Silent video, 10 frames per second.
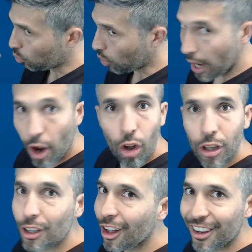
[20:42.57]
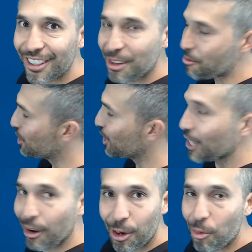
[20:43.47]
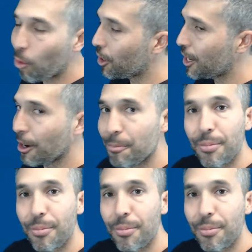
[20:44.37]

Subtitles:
right all along with Eric Worre here.